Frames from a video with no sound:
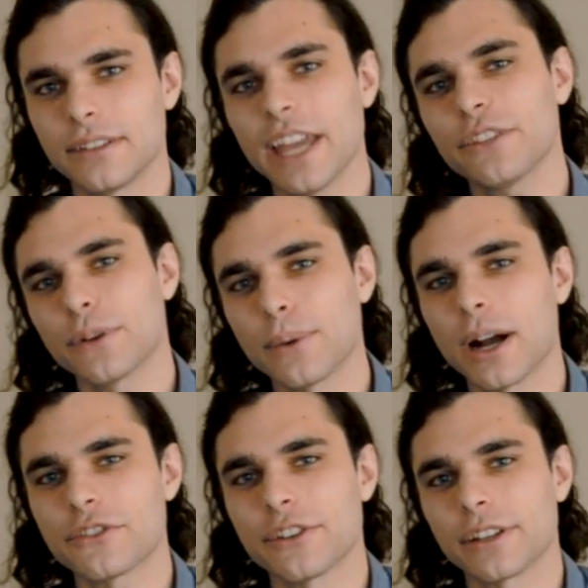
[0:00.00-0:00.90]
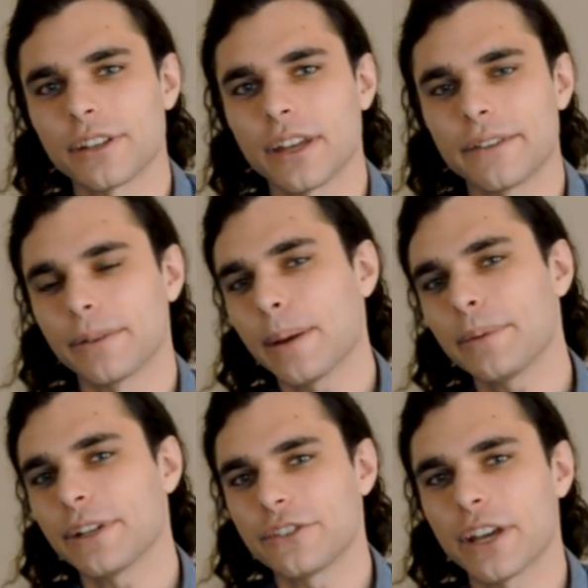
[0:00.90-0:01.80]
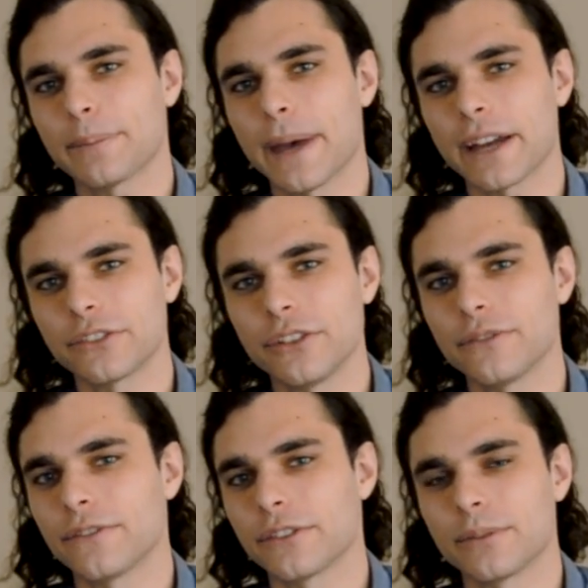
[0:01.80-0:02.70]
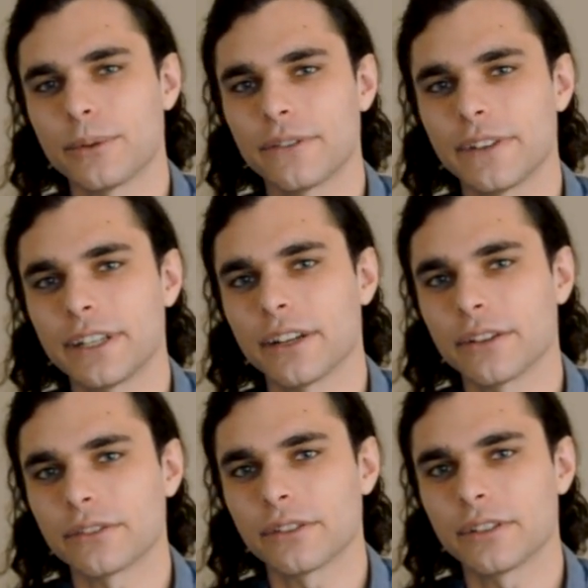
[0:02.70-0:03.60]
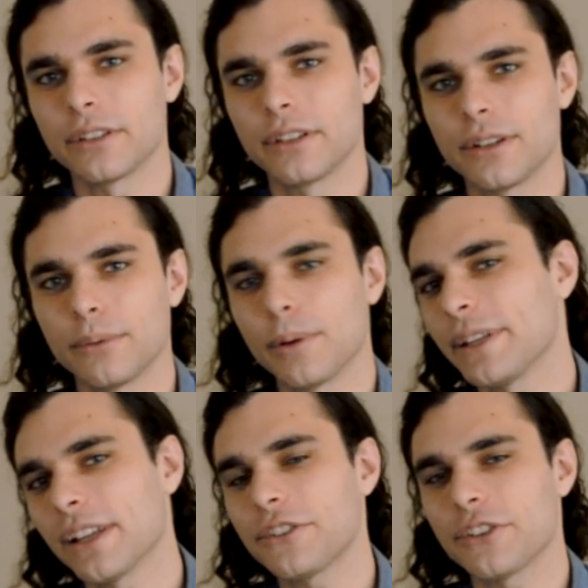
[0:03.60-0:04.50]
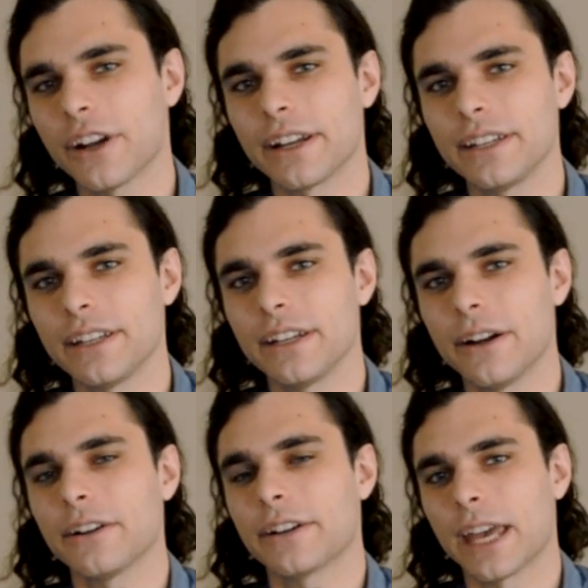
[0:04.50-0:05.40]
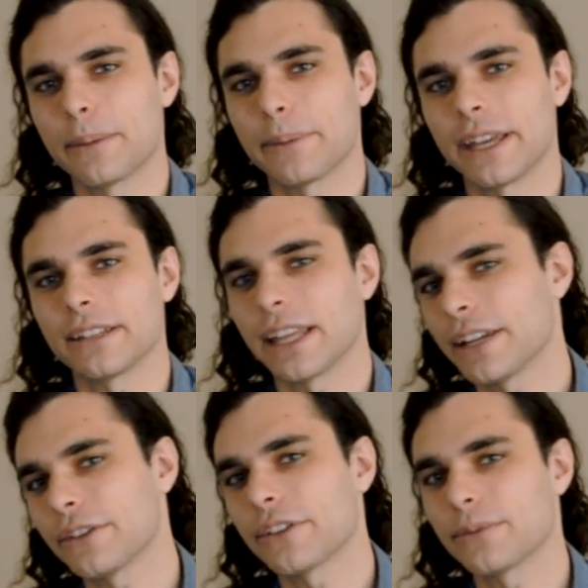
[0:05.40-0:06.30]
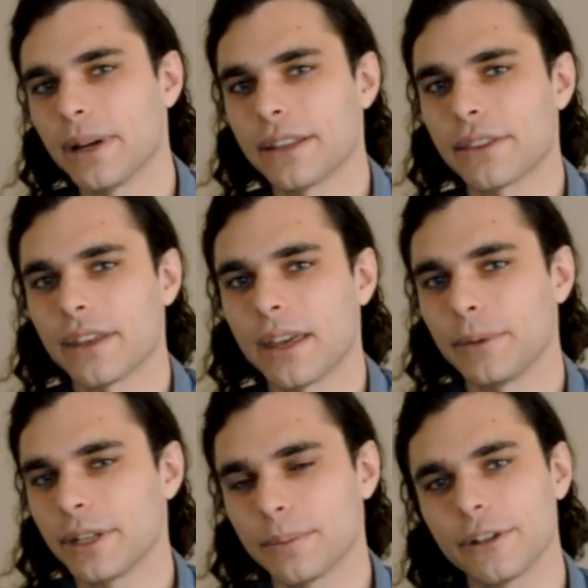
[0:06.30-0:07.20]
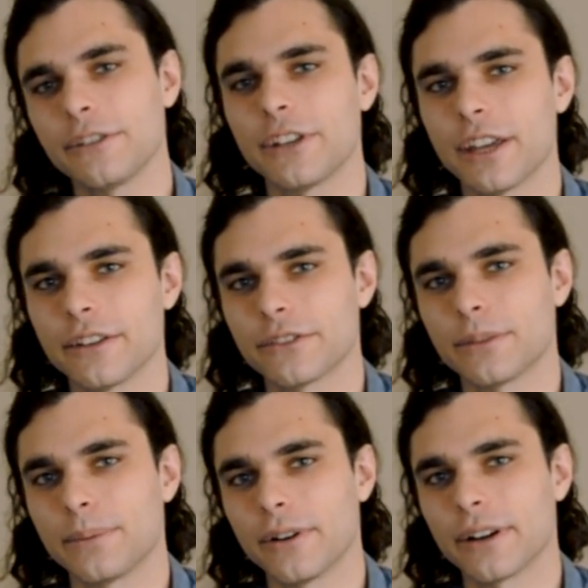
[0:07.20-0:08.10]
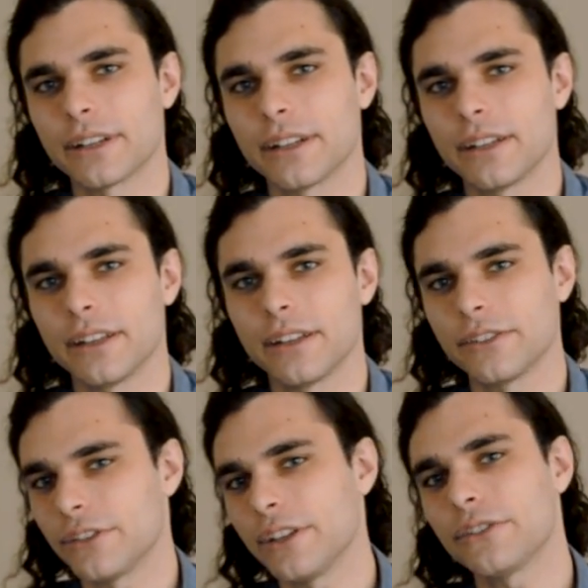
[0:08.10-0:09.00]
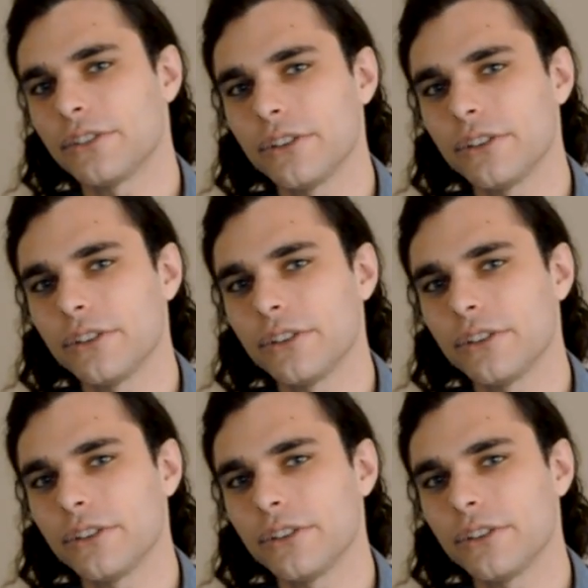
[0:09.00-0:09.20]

Thanks for watching, and remember to check back soon for some more videos. We'll be launching our Indiegogo campaign later this month, and we'd appreciate your support. See you